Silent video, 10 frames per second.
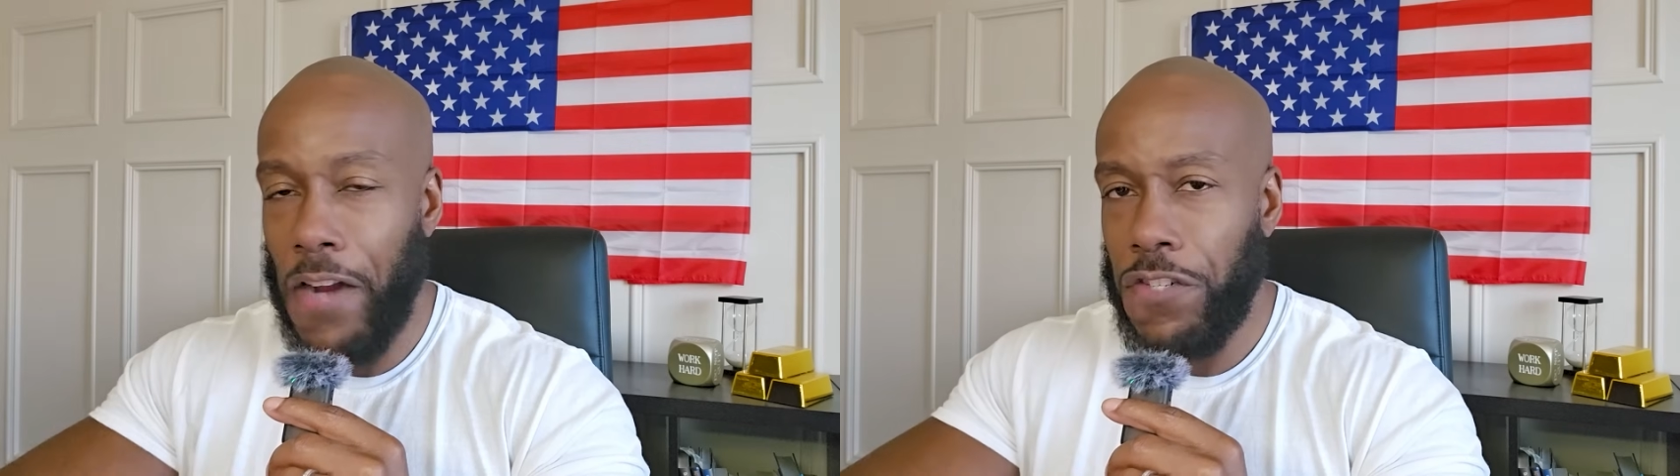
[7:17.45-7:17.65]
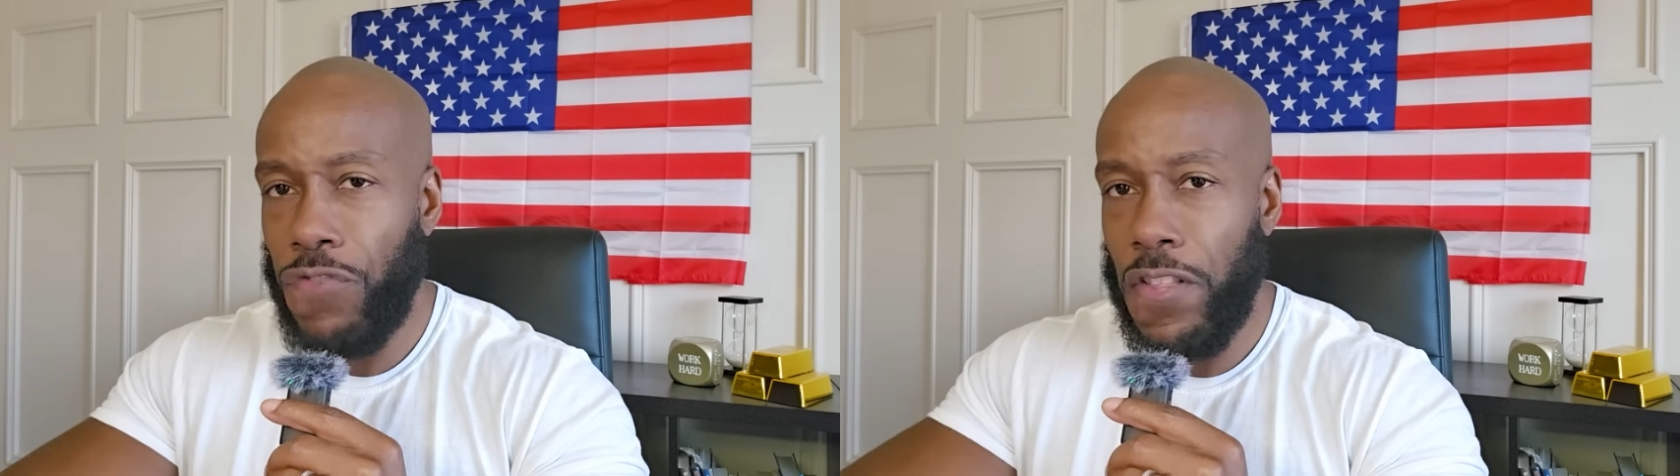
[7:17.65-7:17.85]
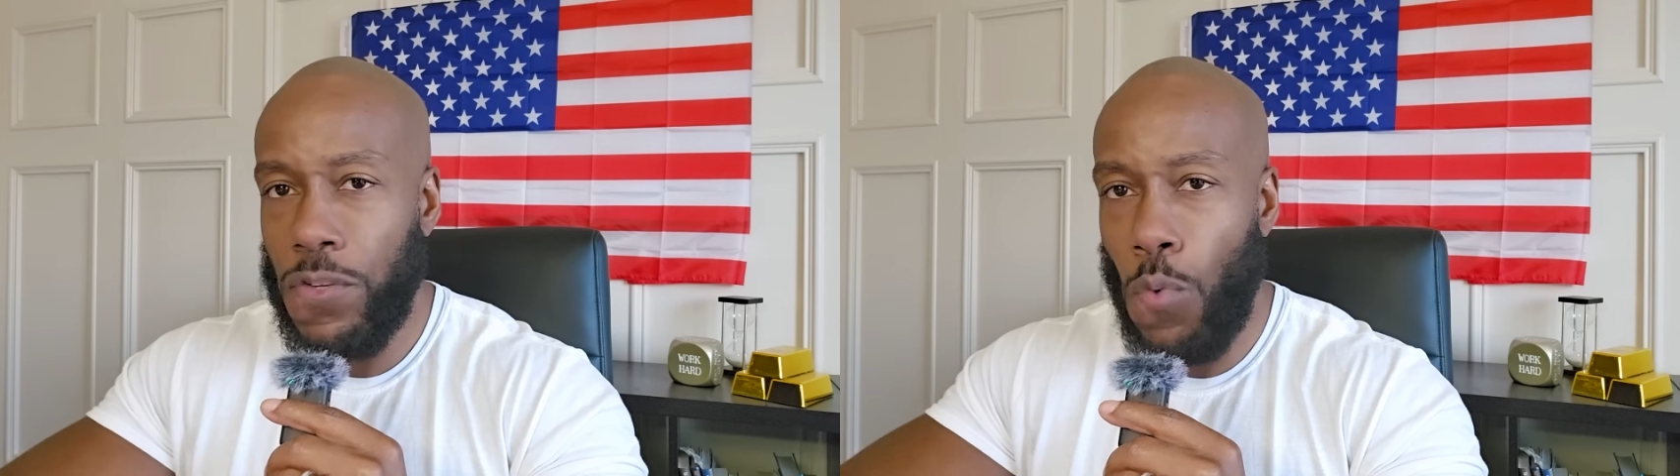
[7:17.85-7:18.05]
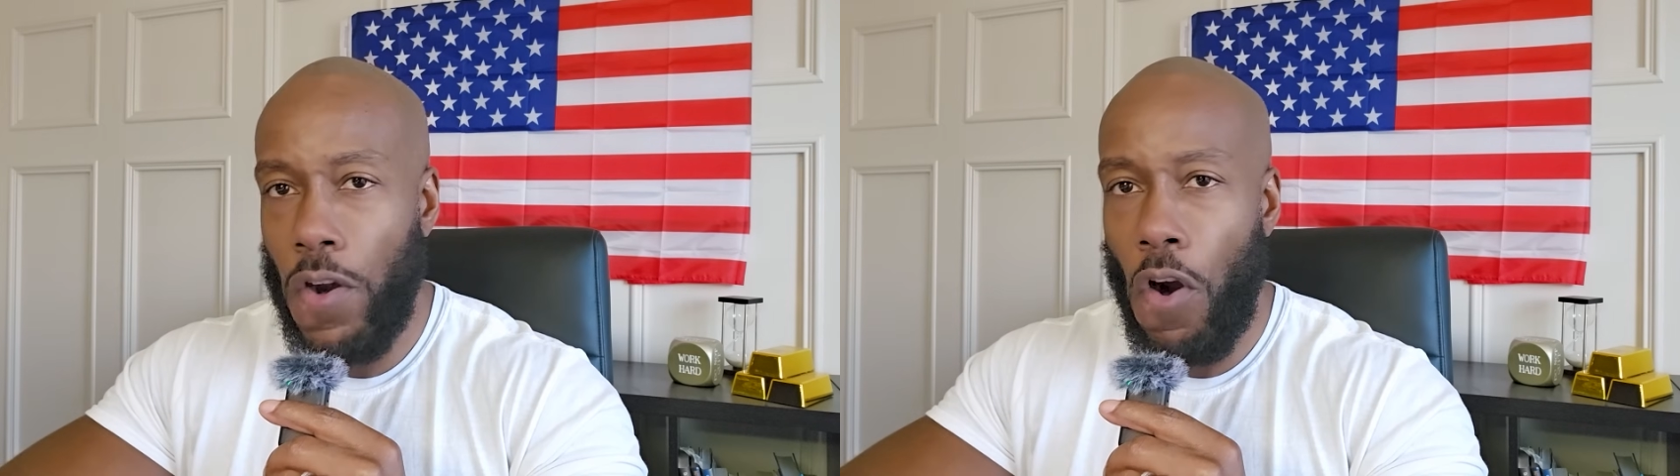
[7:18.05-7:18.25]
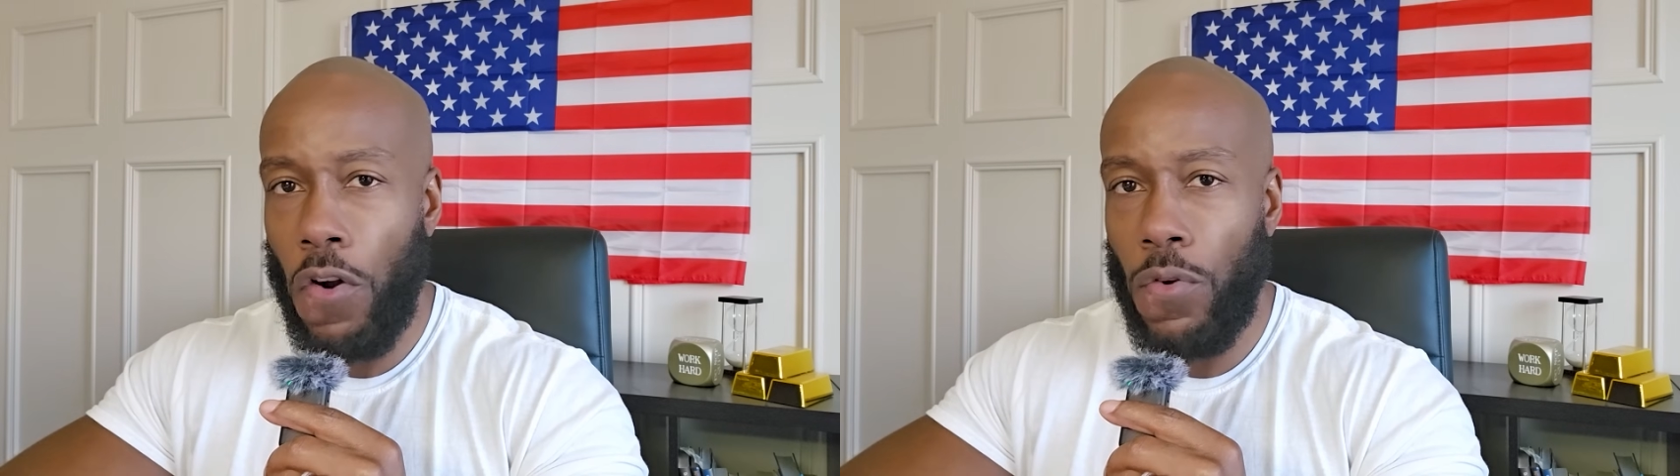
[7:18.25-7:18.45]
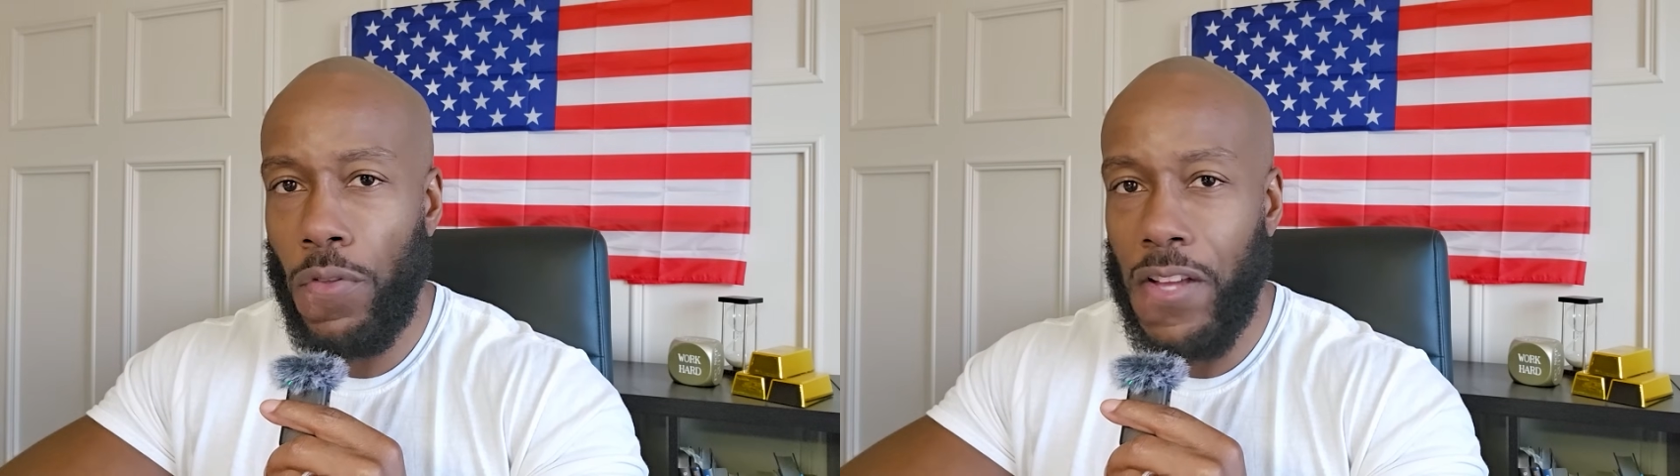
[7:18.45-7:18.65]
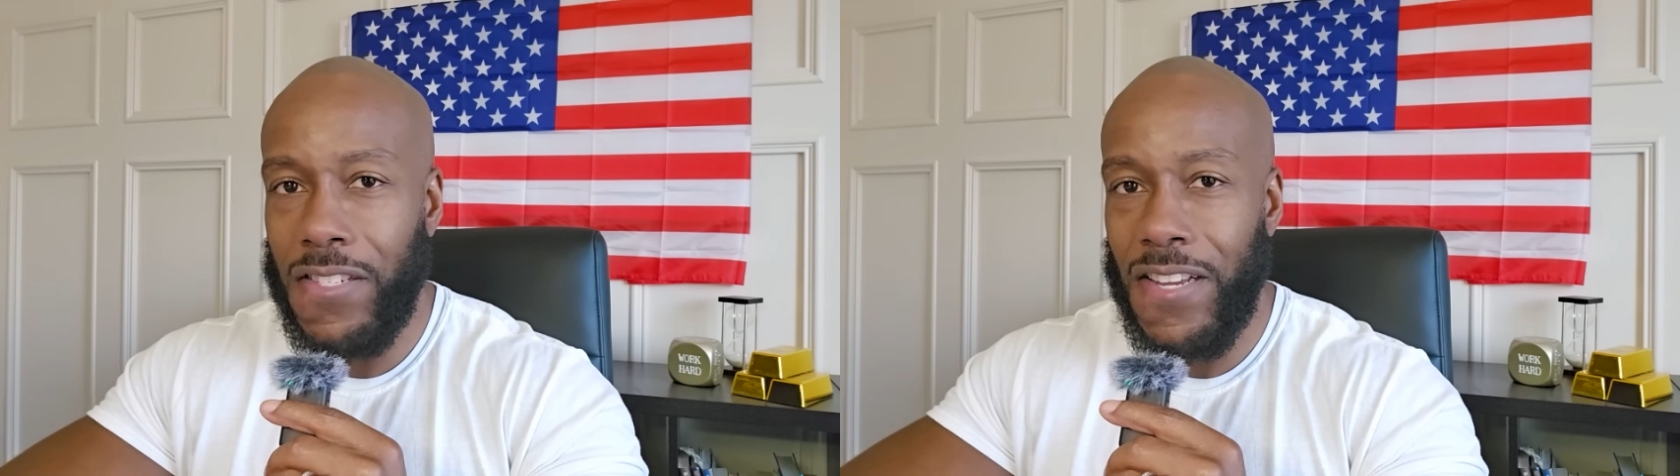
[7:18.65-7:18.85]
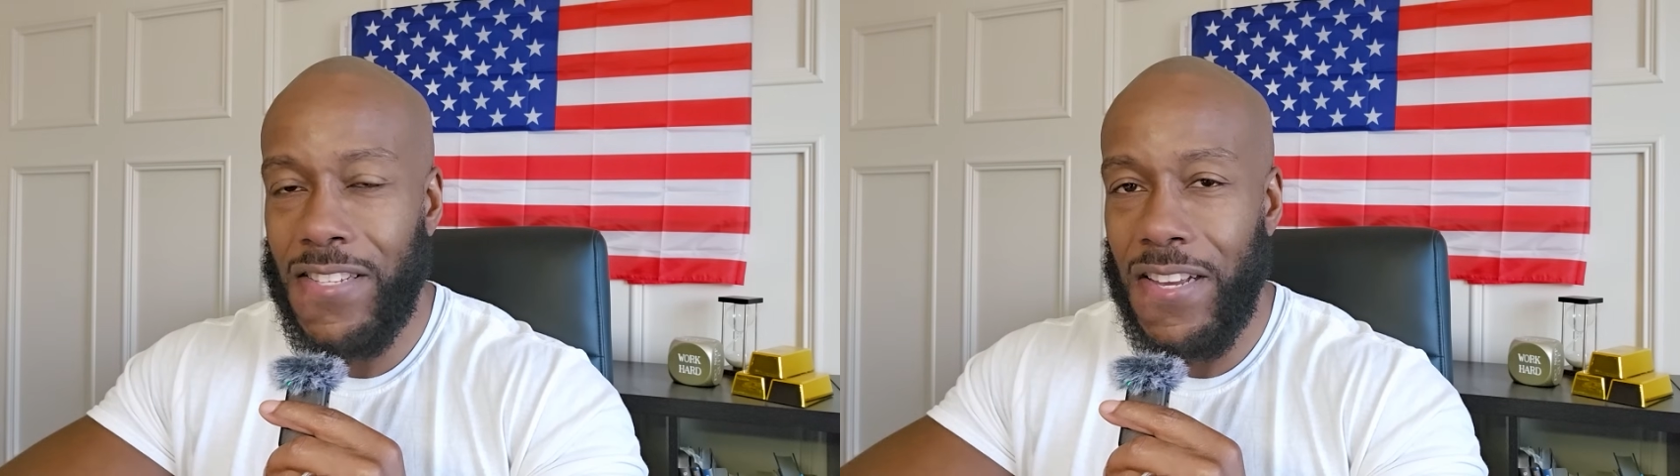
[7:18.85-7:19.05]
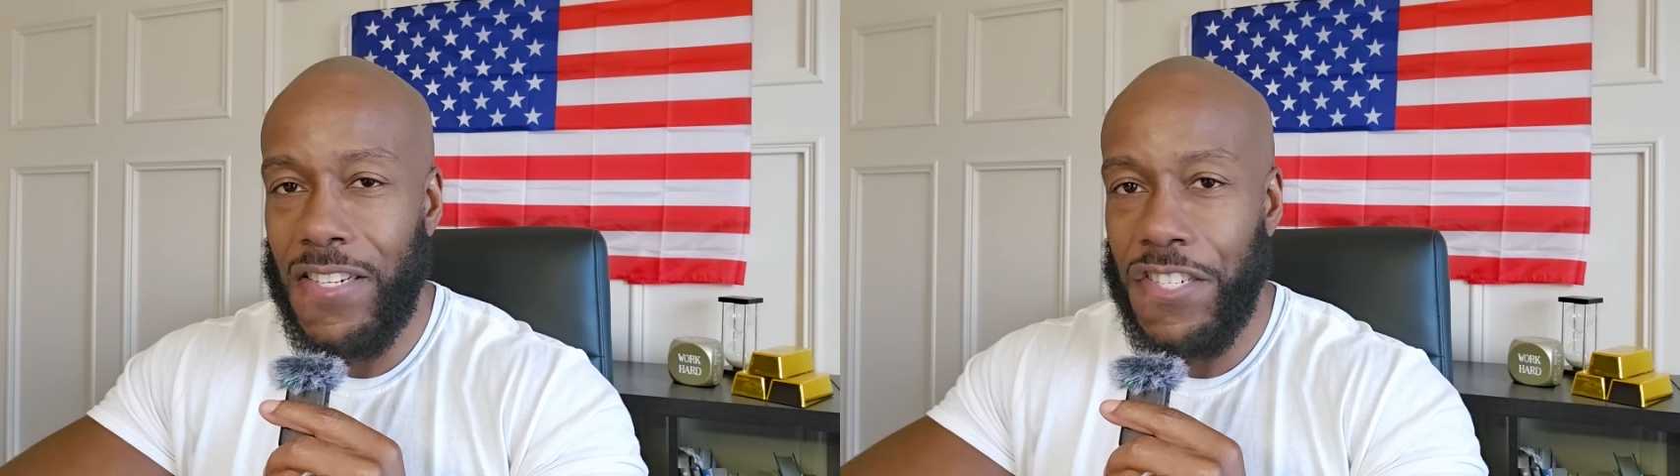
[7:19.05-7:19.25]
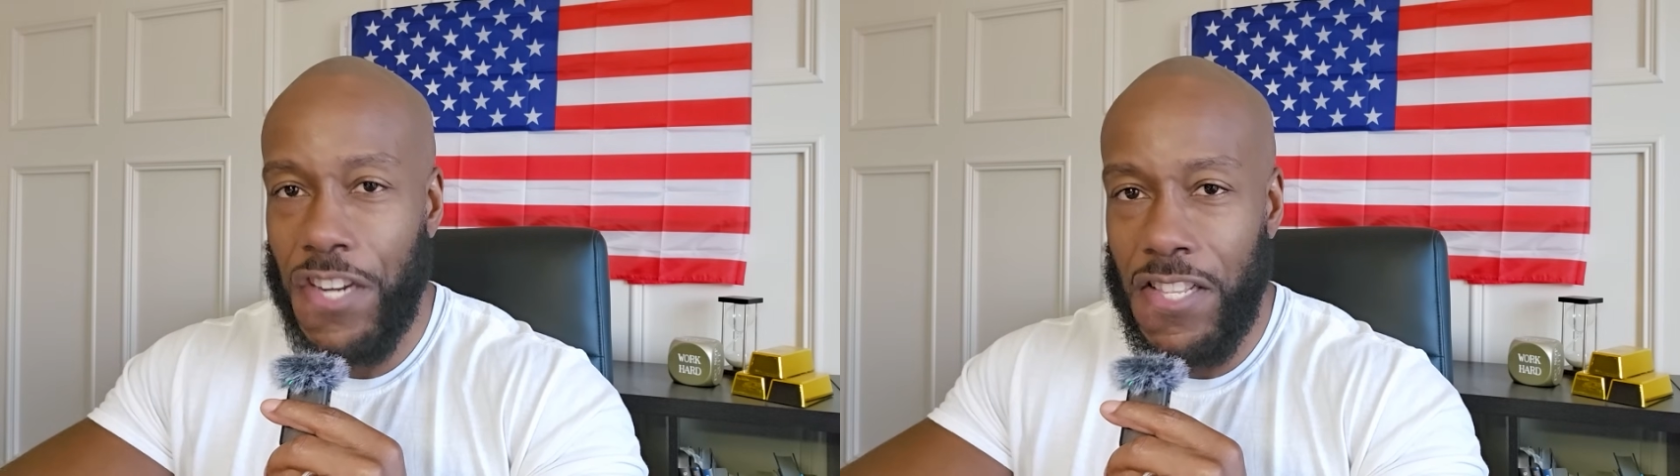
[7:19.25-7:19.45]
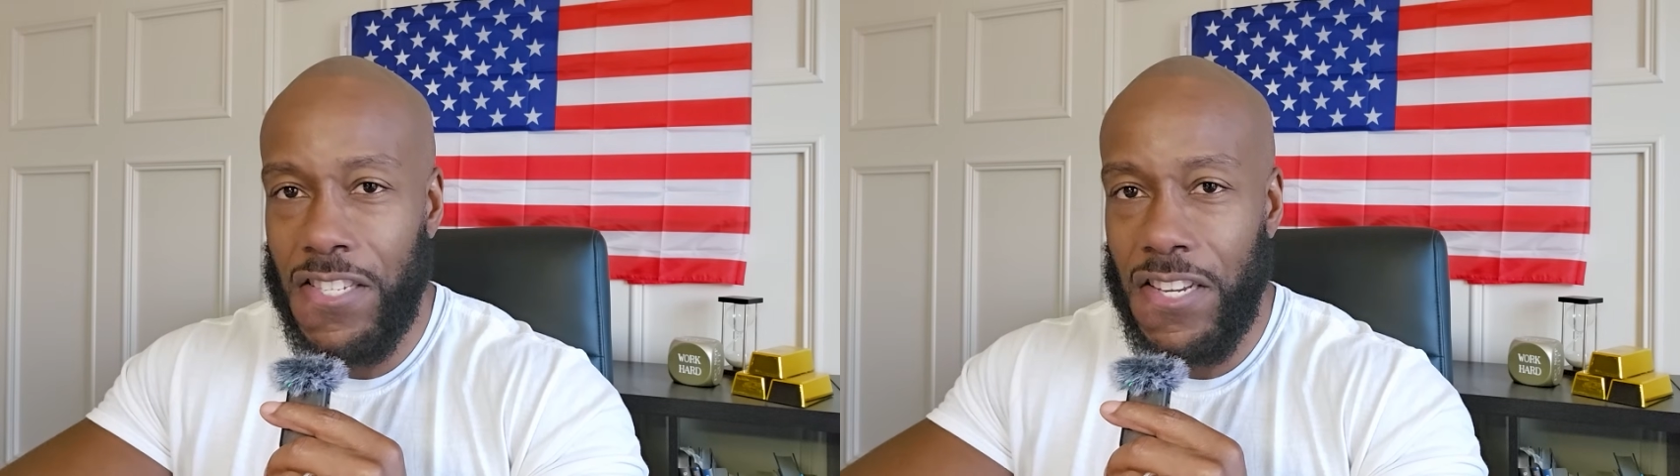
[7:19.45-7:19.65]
I just read this one article that says that Gen